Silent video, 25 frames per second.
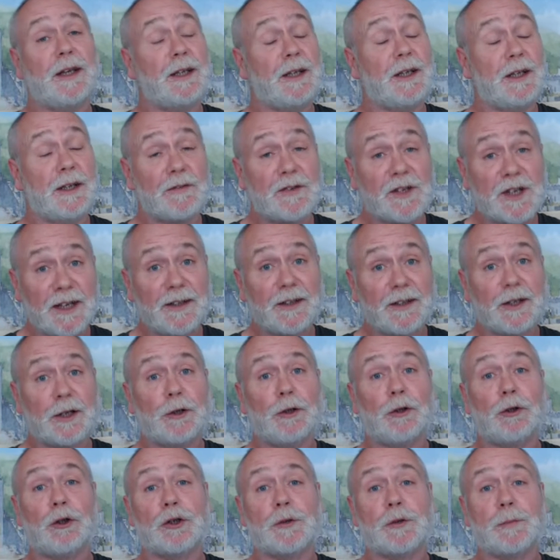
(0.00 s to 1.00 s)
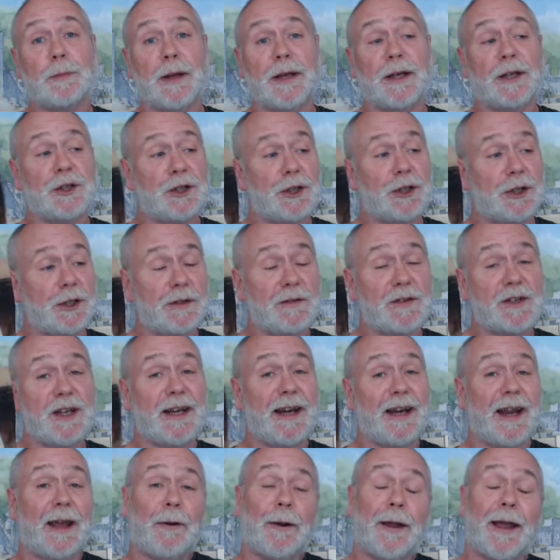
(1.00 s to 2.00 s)
You've seen the course picture, you've
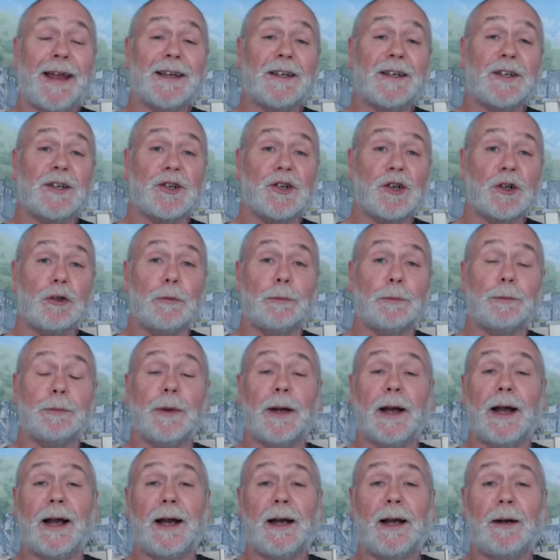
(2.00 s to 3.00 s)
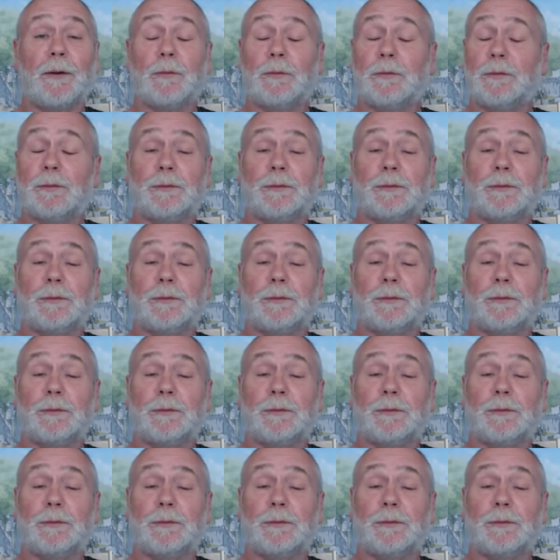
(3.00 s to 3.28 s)
seen how it ends up.